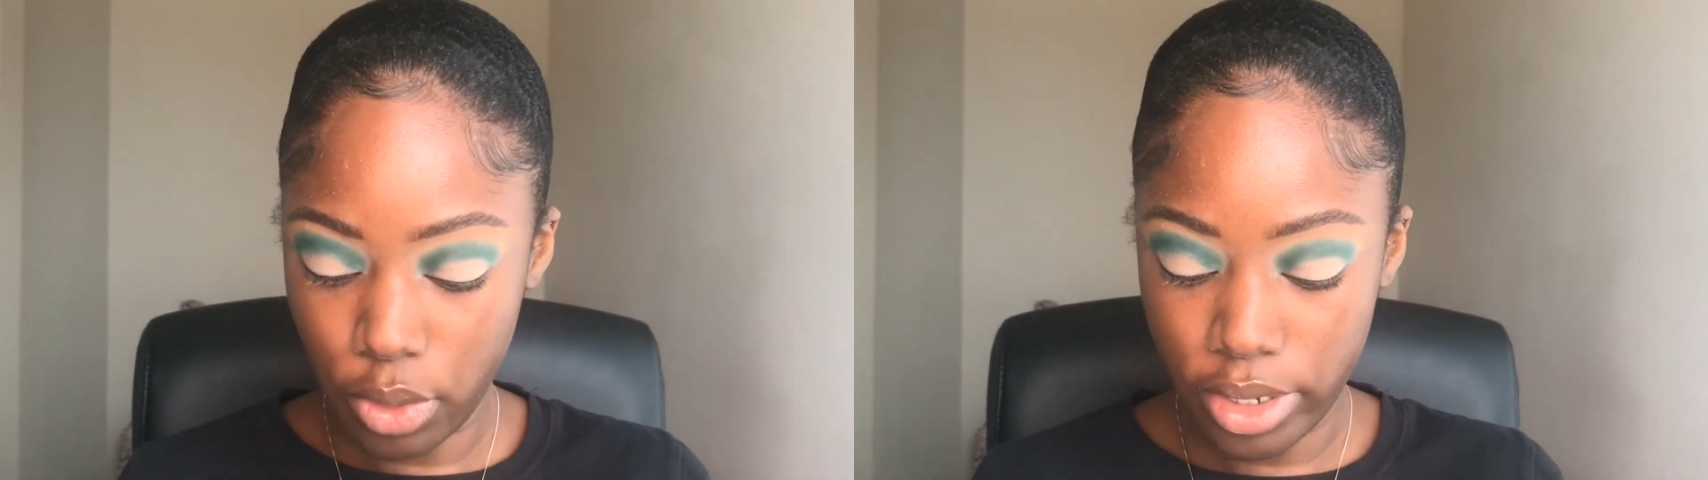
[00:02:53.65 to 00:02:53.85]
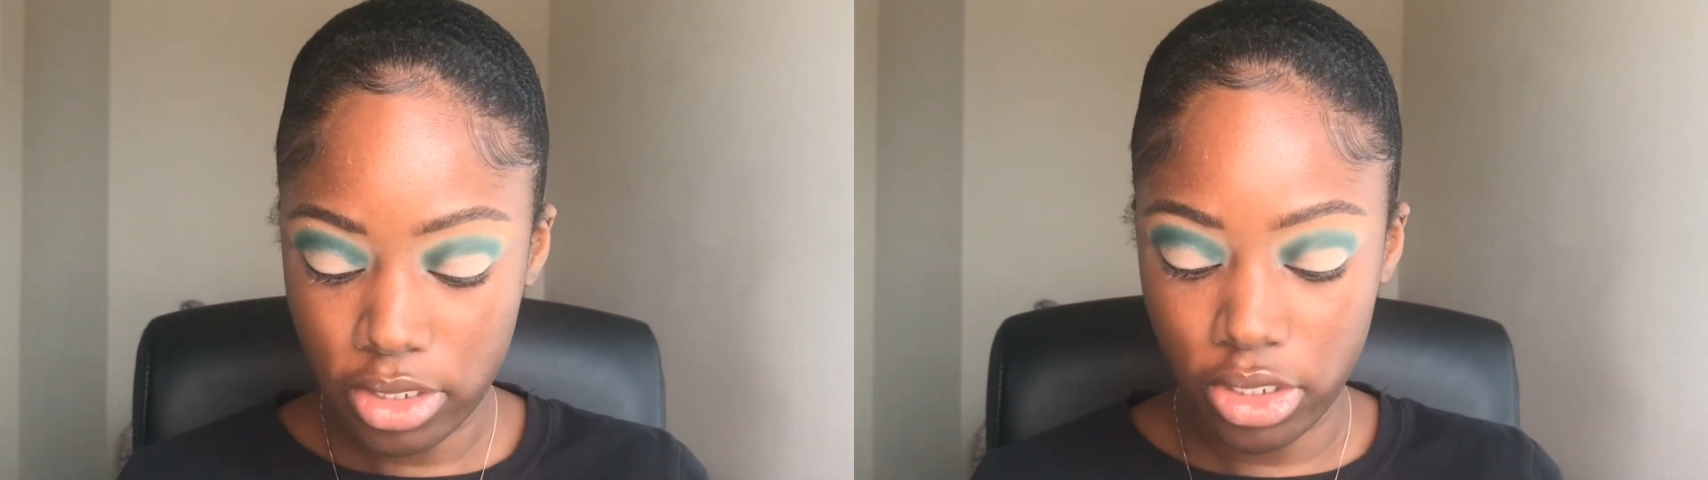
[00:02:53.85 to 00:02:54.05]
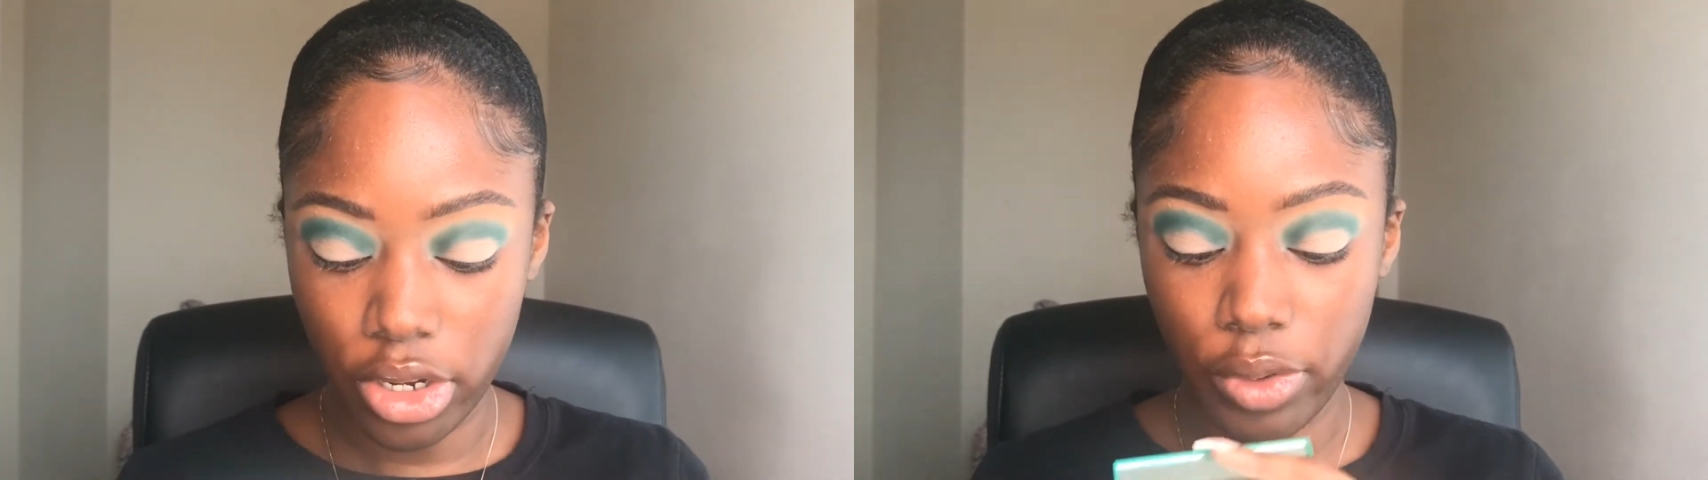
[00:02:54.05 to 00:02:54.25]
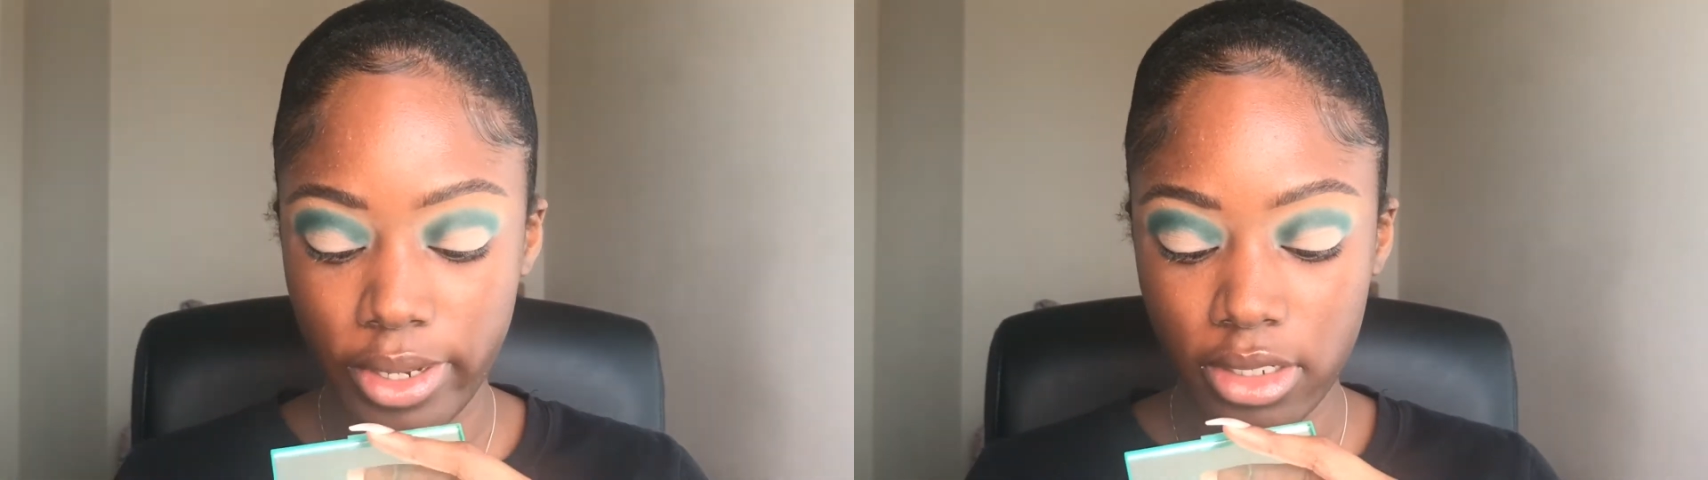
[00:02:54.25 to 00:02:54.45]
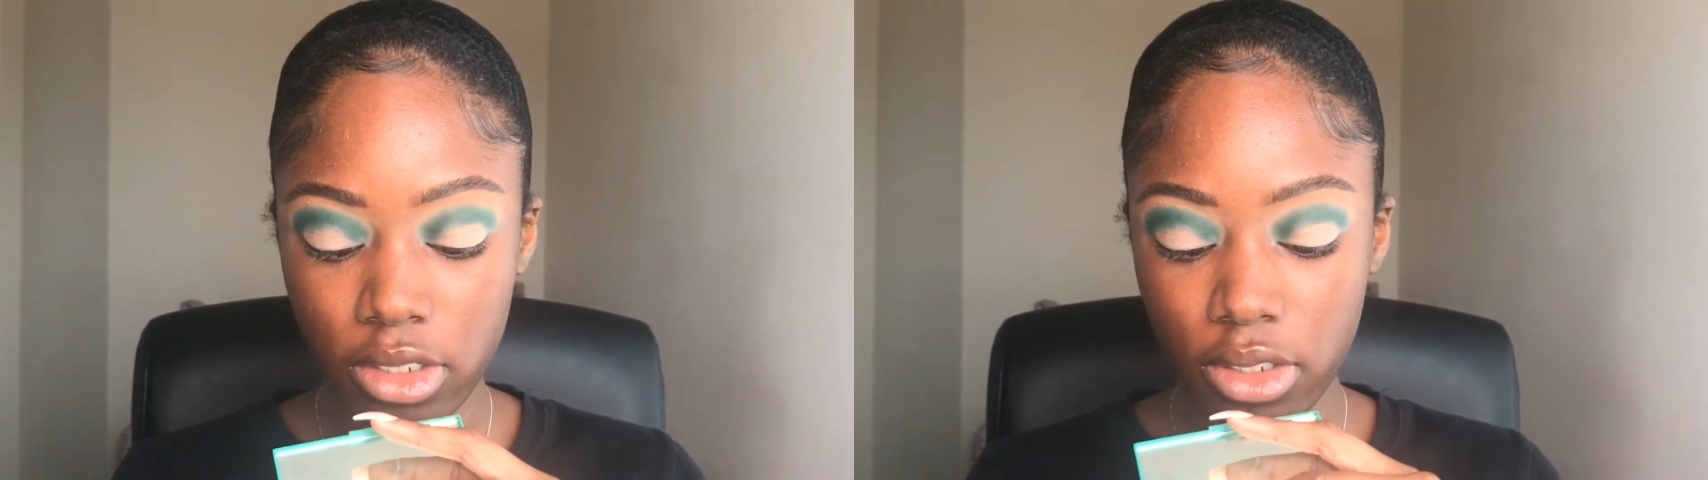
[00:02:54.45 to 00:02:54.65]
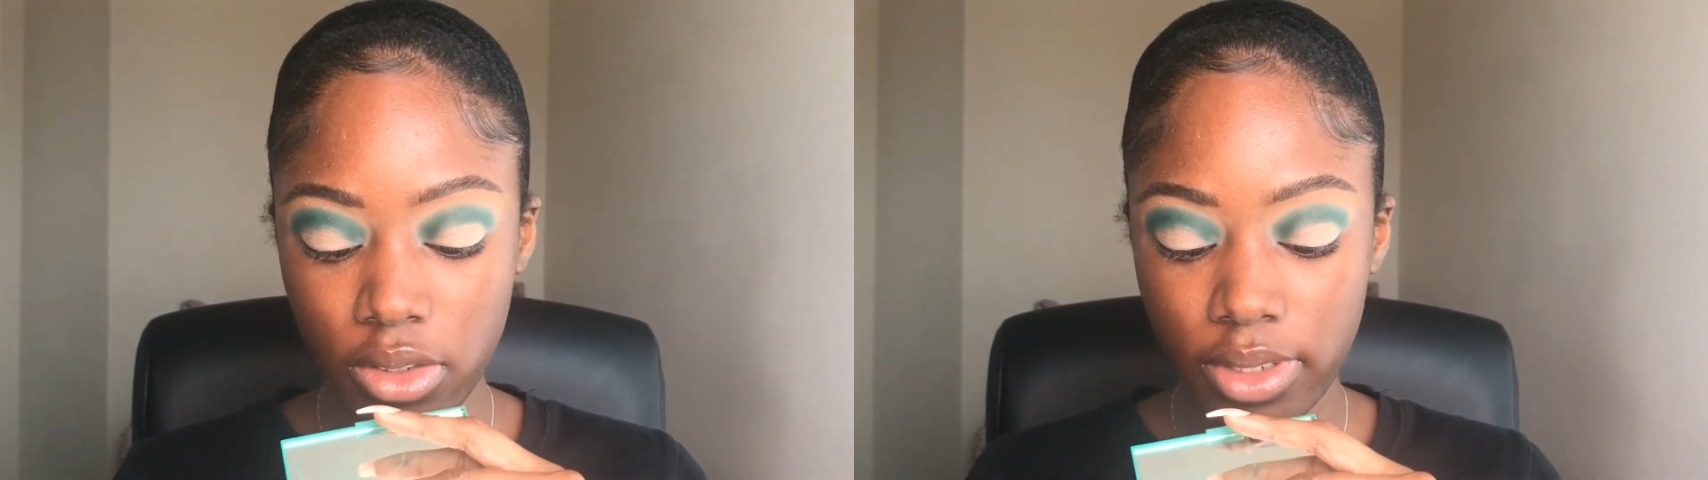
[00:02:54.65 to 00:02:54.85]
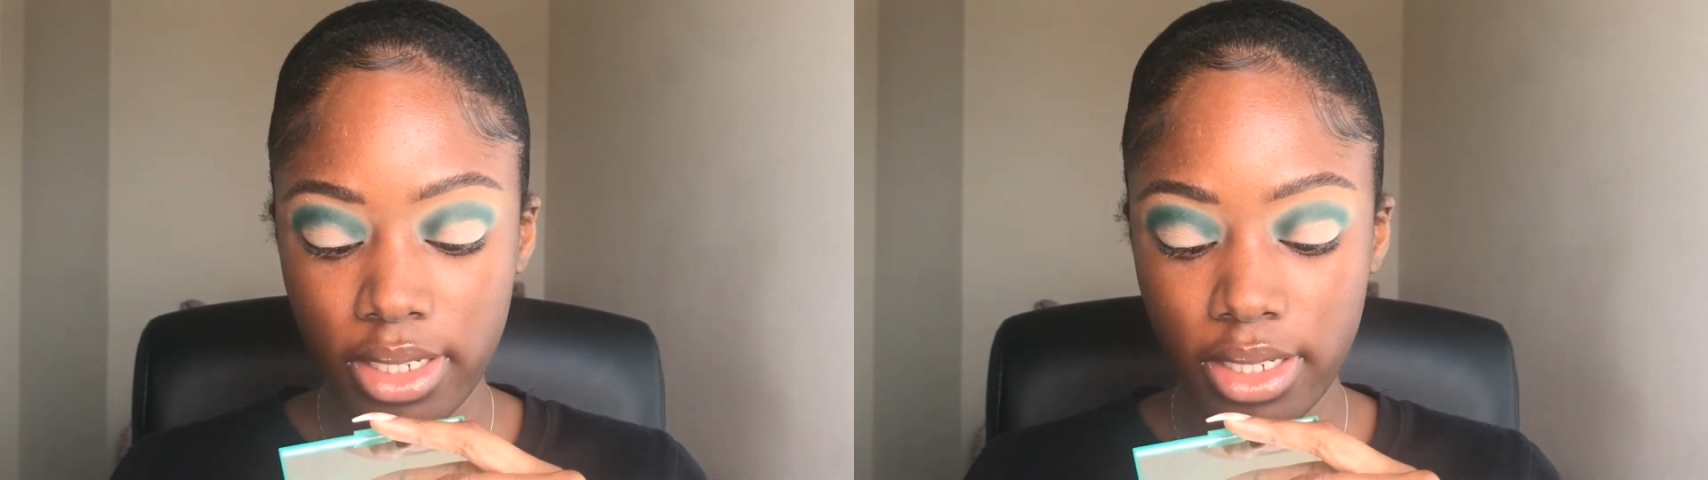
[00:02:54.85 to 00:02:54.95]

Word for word: going to go into